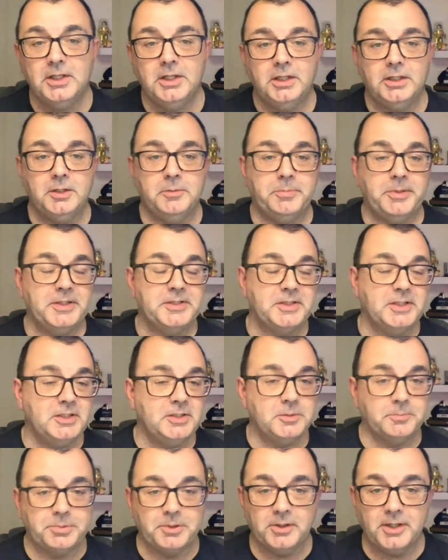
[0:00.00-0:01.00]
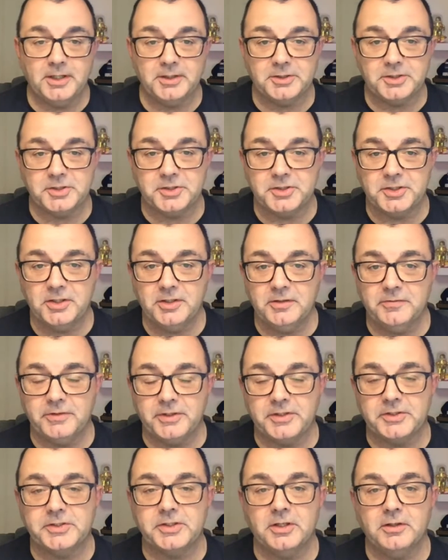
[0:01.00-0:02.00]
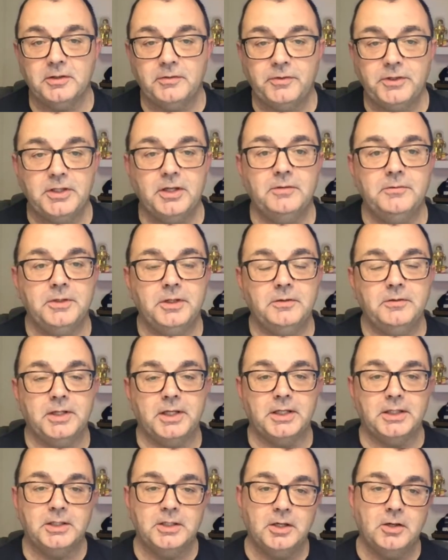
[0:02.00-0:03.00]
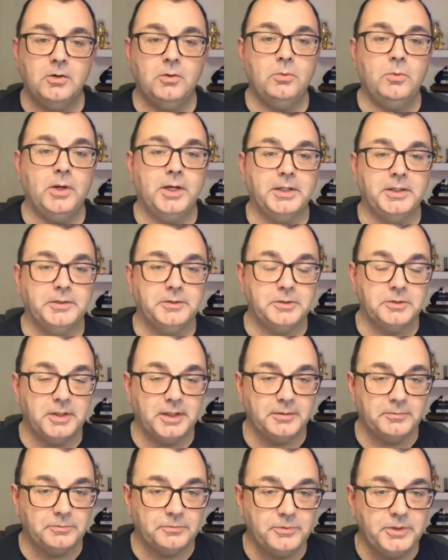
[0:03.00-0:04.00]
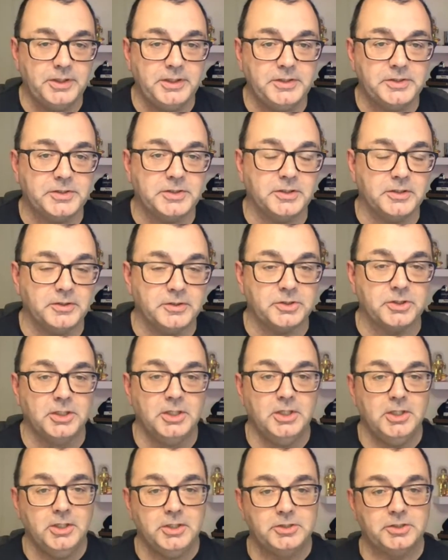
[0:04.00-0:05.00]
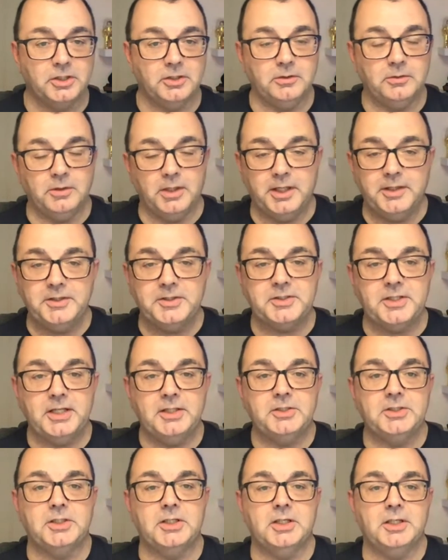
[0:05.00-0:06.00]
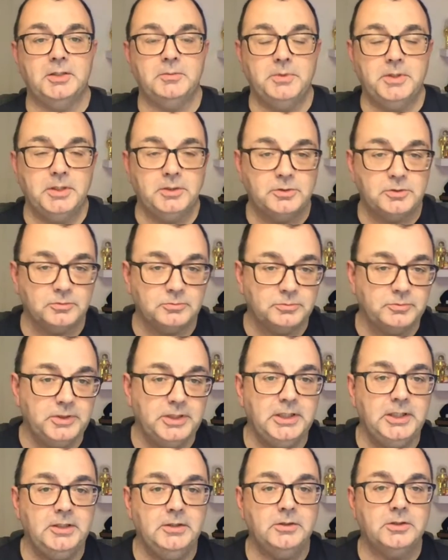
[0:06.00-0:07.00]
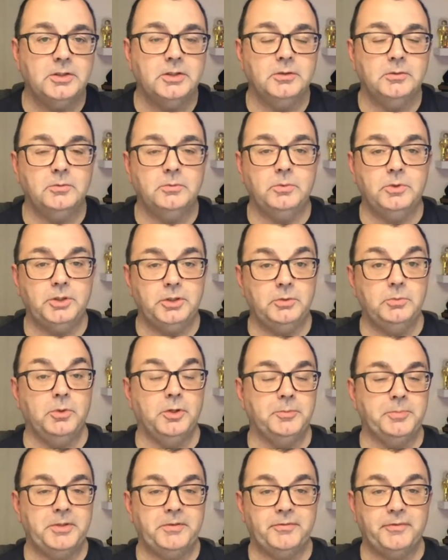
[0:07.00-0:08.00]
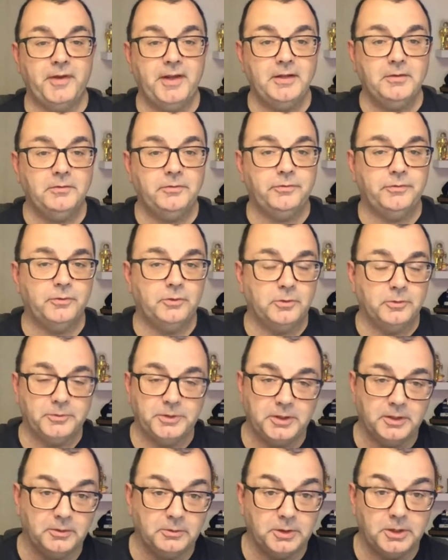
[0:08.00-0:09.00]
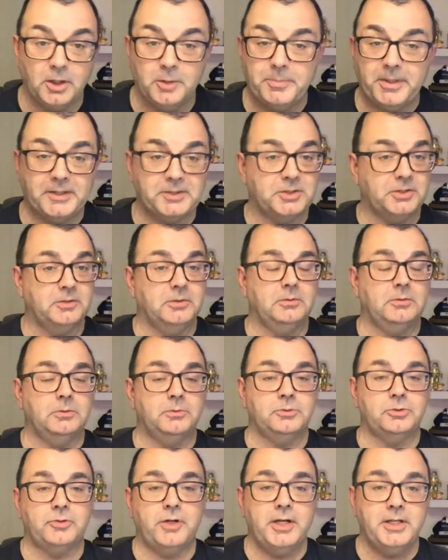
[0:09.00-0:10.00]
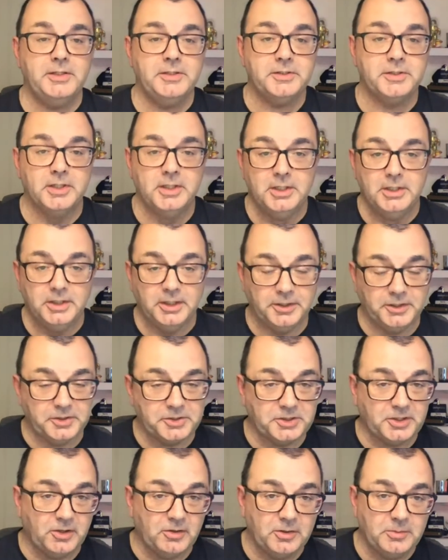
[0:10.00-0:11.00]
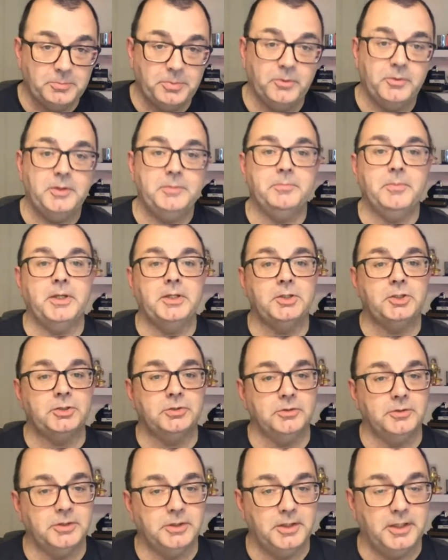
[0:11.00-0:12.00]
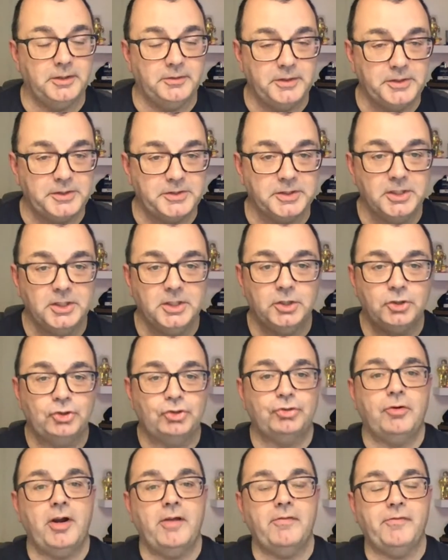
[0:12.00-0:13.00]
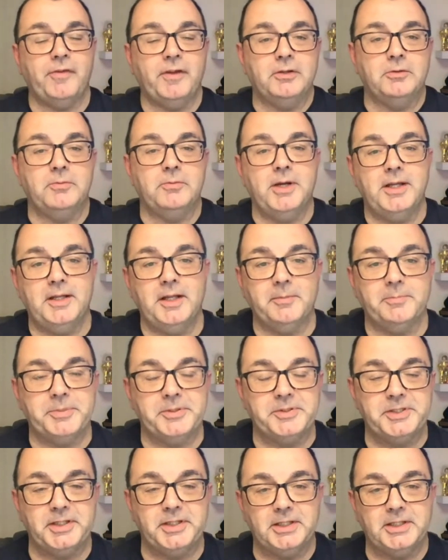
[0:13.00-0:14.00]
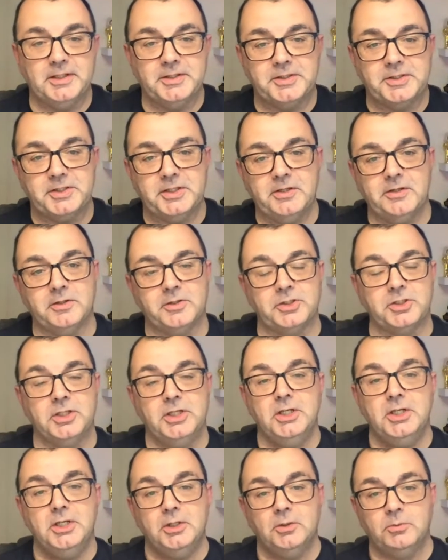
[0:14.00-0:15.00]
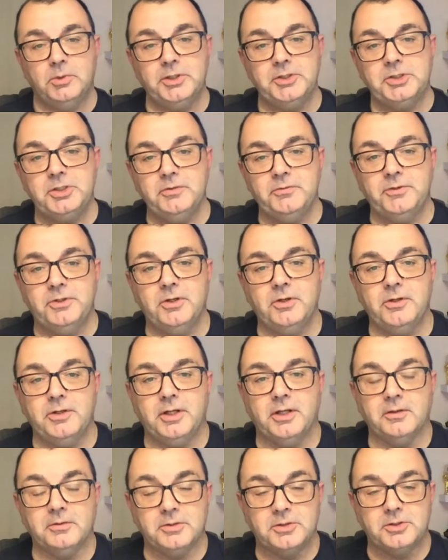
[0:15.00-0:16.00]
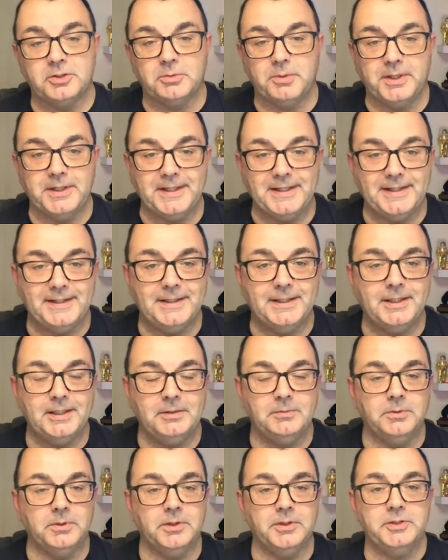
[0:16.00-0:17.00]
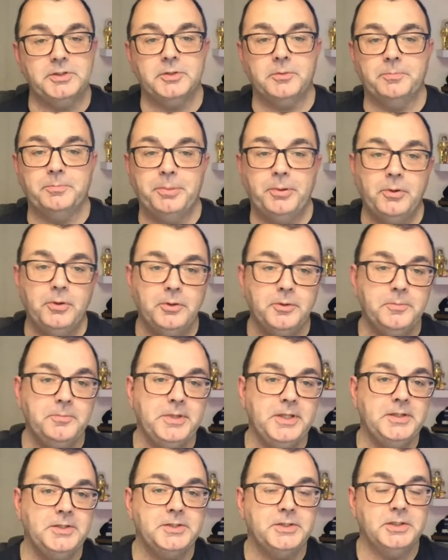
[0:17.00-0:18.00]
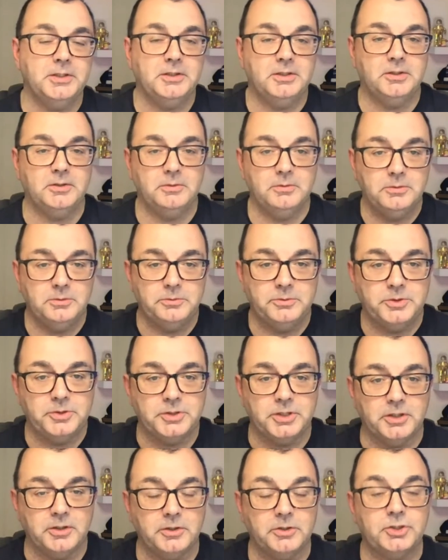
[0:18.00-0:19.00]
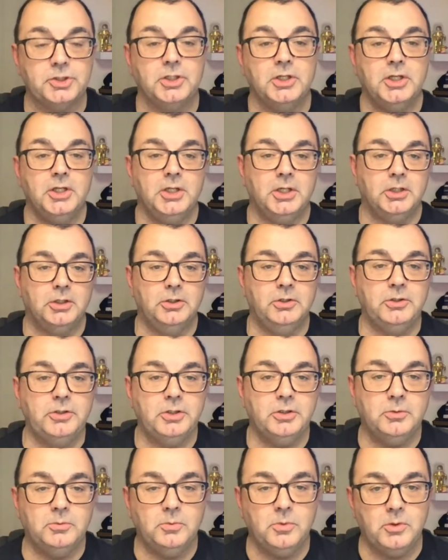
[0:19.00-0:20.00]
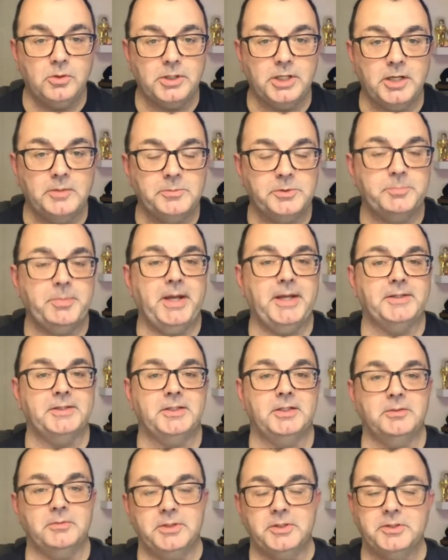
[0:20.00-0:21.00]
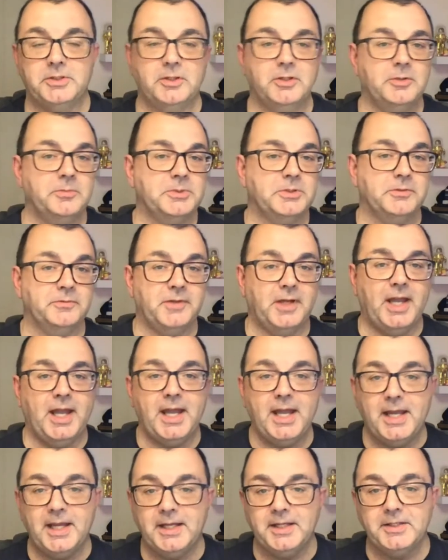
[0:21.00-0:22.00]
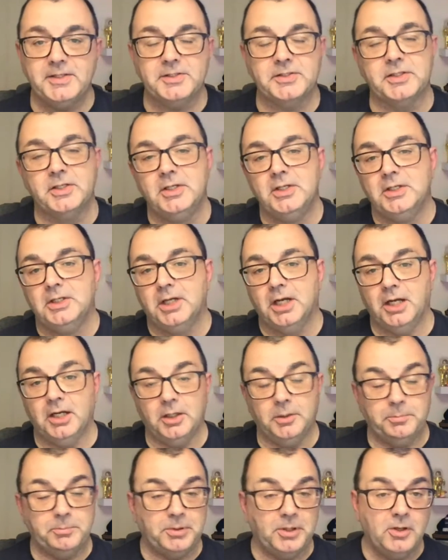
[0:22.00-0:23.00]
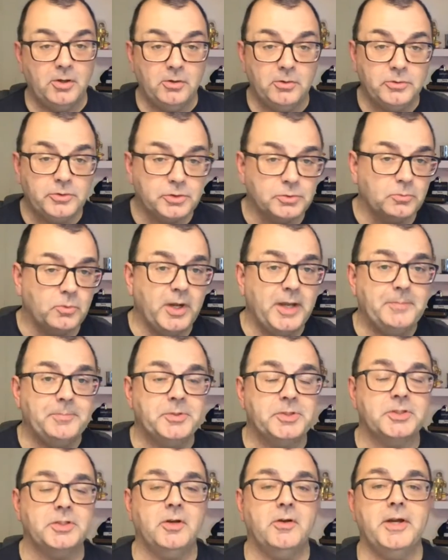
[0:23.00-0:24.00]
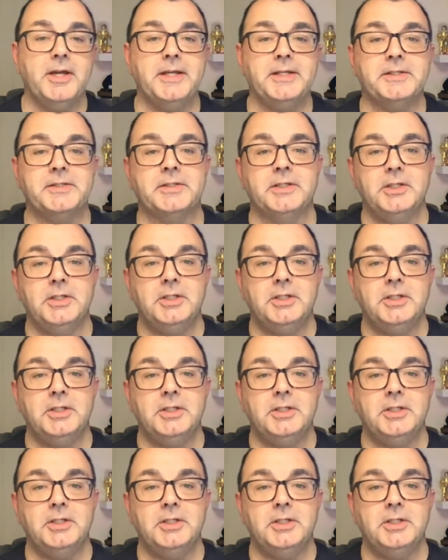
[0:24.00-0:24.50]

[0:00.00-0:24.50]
your business your product your service so if you don't know that go away and do that research so understand your keywords really look at what you want to be found for you know go back to google trends at the starting point make sure that there is traffic around that particular search. Once you've got those 20 keywords, put them into Google search, look at what comes back to you in terms of ads, uh, blogs, websites,